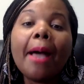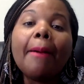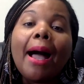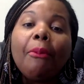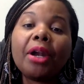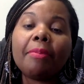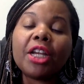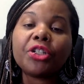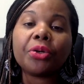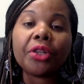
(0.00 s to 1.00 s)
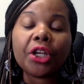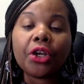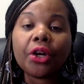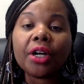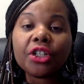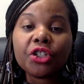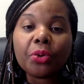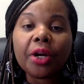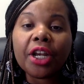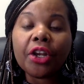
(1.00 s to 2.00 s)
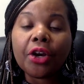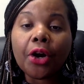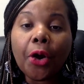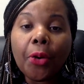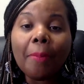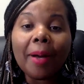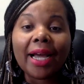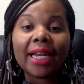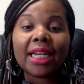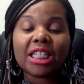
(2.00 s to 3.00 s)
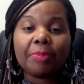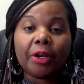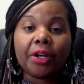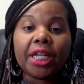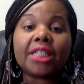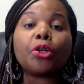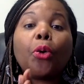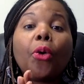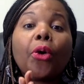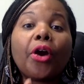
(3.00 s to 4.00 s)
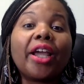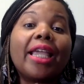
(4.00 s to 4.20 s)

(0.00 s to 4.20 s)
I want to make sure that you're enjoying your home buying experience or